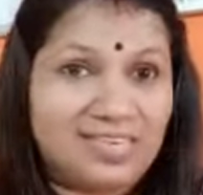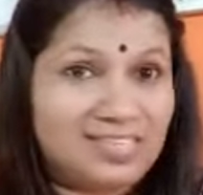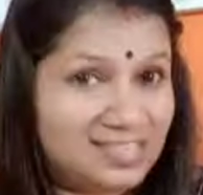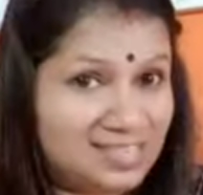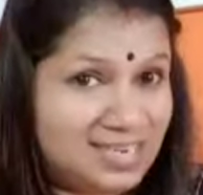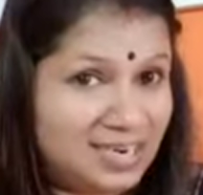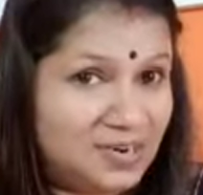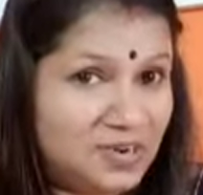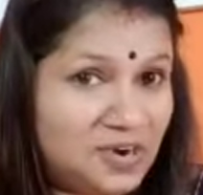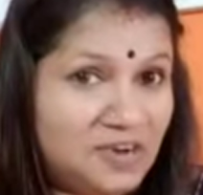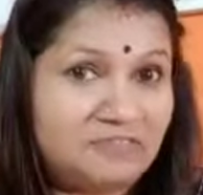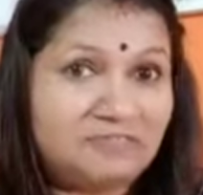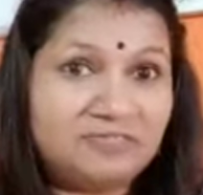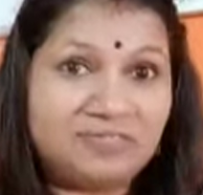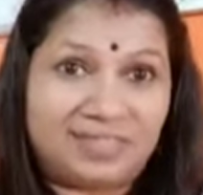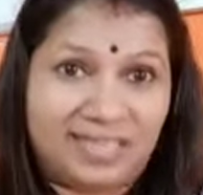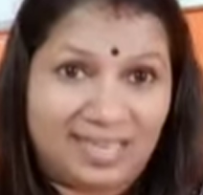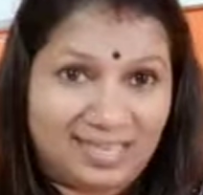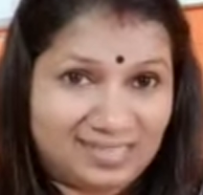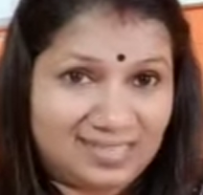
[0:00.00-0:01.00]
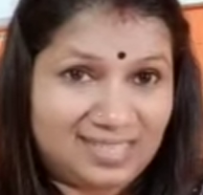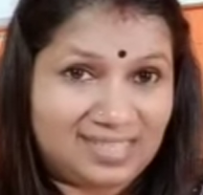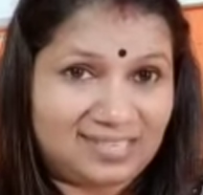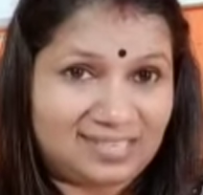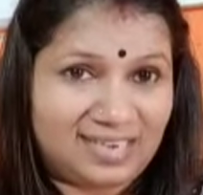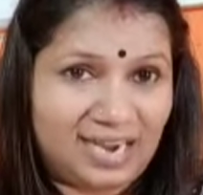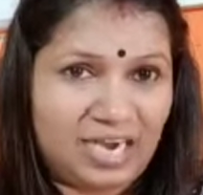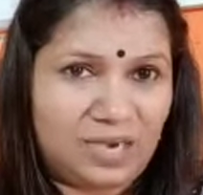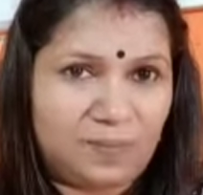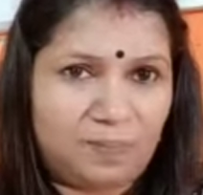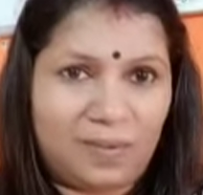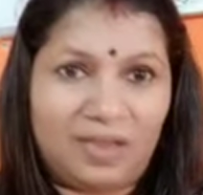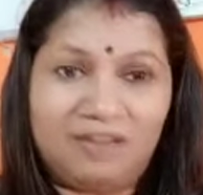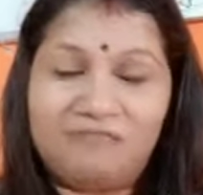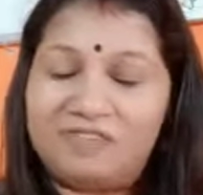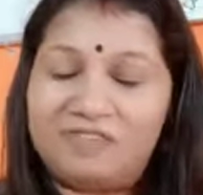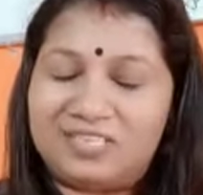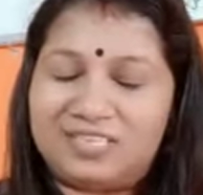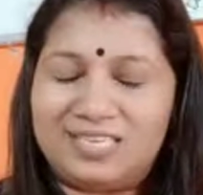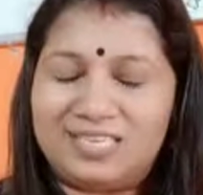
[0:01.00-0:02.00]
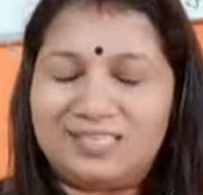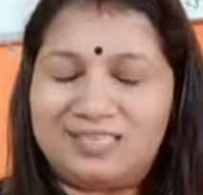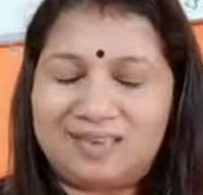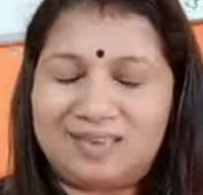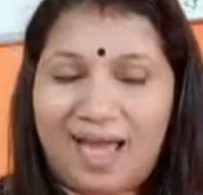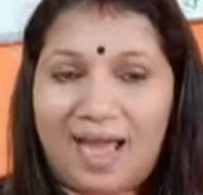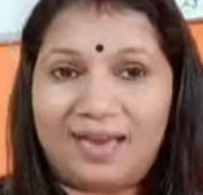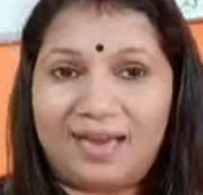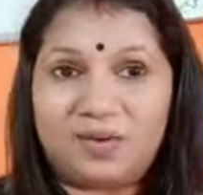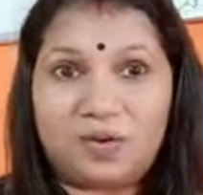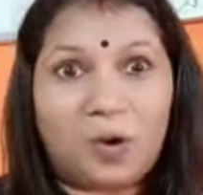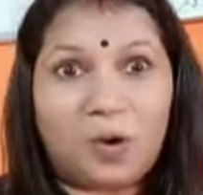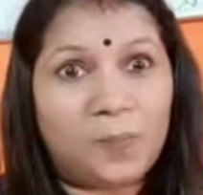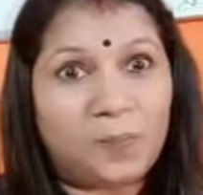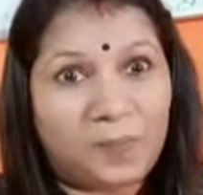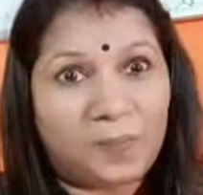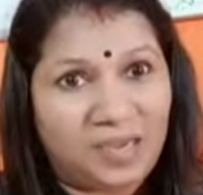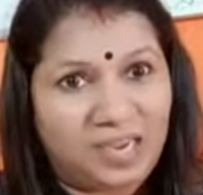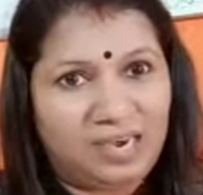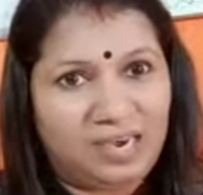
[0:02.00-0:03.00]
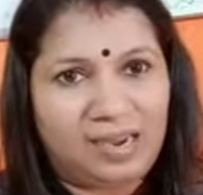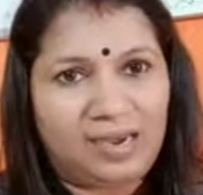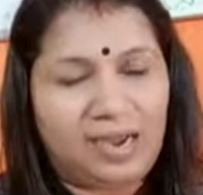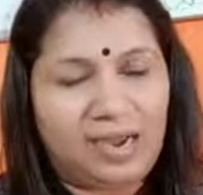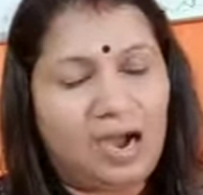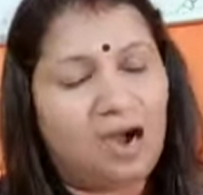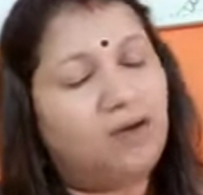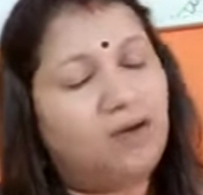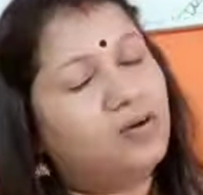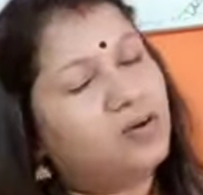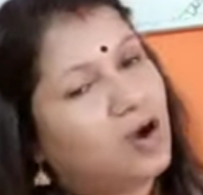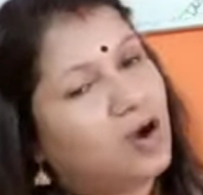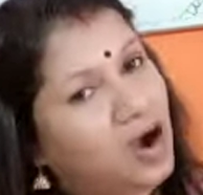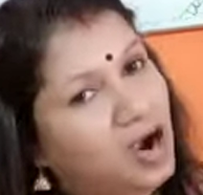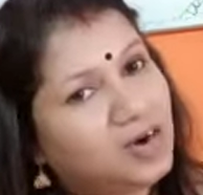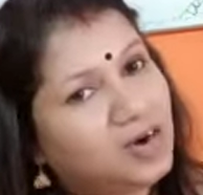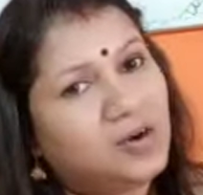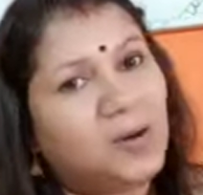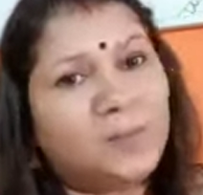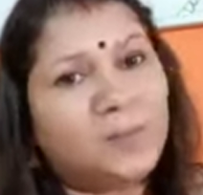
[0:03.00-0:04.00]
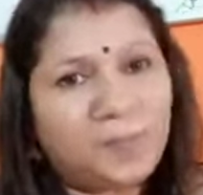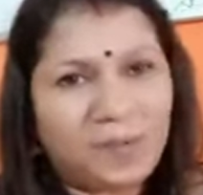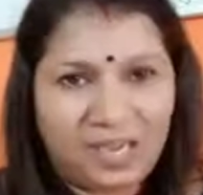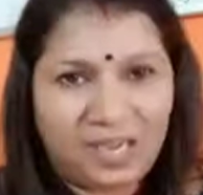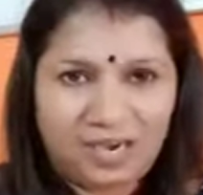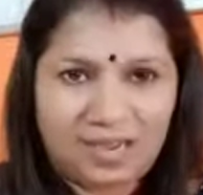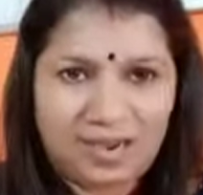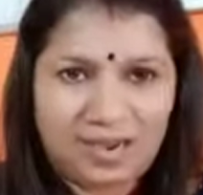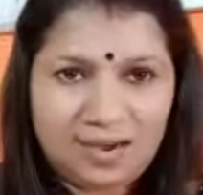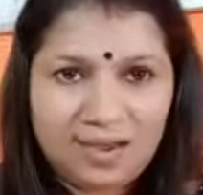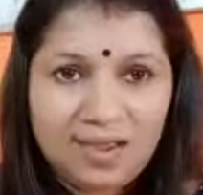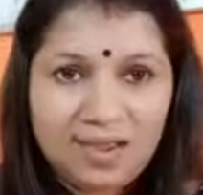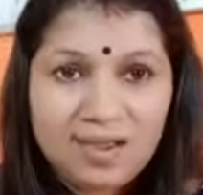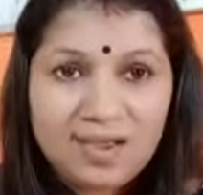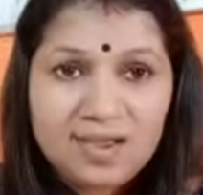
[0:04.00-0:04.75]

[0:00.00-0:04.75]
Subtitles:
instead of thesis statement we just write opinion, our own opinion.